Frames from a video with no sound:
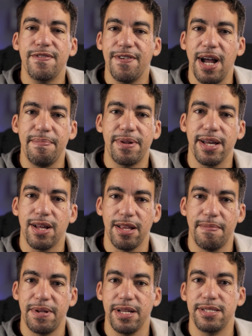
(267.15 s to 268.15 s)
fine playing on the
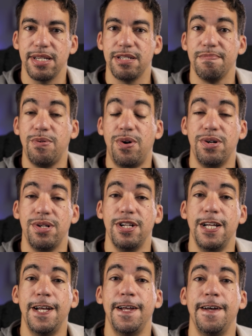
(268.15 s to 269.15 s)
PlayStation Portal.
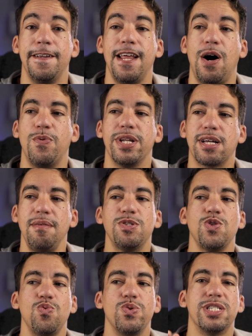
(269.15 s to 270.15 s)
Now, when it comes
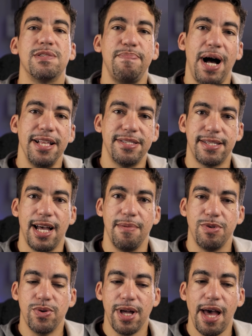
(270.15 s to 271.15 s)
to response time,
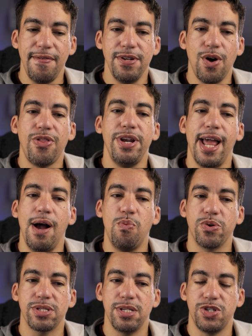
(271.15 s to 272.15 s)
you got to know the
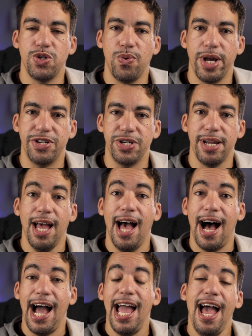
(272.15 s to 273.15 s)
network situation.
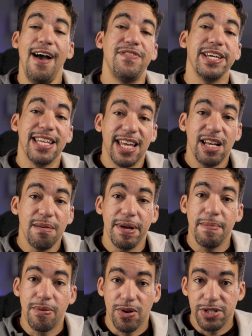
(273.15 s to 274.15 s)
I have a
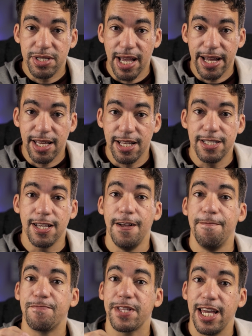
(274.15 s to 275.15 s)
gigabit per second
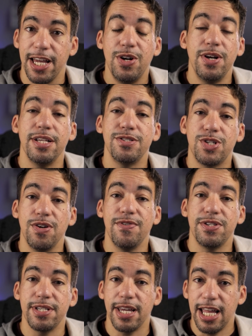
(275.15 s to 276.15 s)
internet
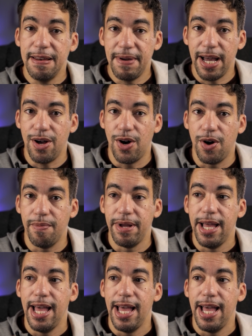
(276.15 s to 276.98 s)
service in my home,